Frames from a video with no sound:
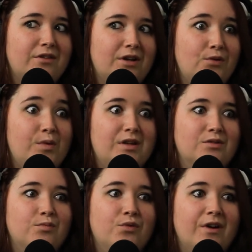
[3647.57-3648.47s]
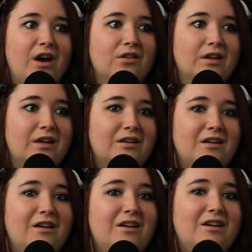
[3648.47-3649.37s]
like, a week to move out, like,
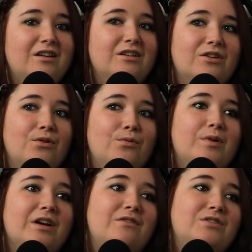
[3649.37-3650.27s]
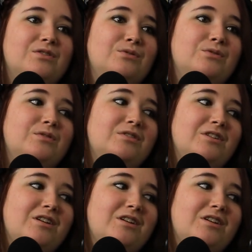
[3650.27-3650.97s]
you know, we have to